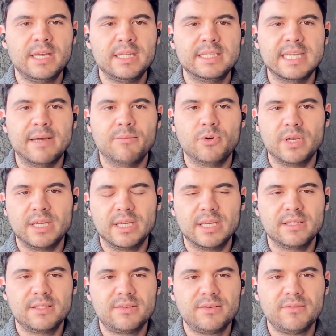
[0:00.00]
demoing
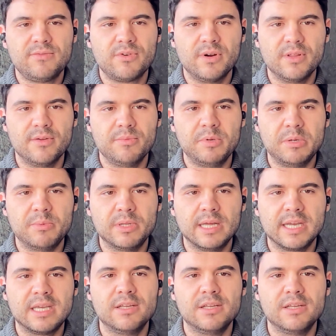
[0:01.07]
it for other people, like,